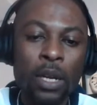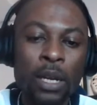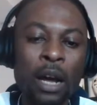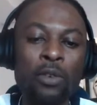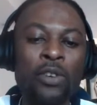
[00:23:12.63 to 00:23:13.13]

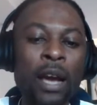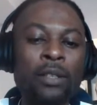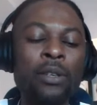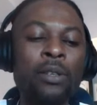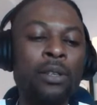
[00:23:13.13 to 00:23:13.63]
Now,
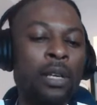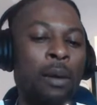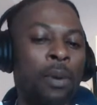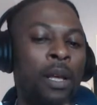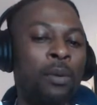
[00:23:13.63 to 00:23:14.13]
reactors can
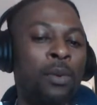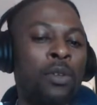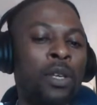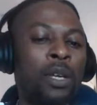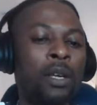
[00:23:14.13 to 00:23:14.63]
play with
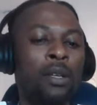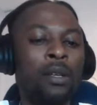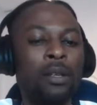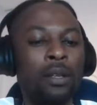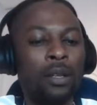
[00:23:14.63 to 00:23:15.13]
music
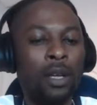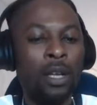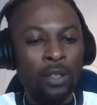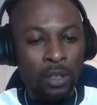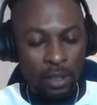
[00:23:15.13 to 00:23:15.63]
and
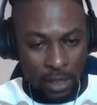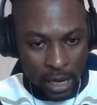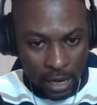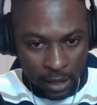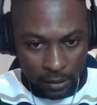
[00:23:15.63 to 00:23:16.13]
just sit like
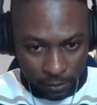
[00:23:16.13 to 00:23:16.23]
that.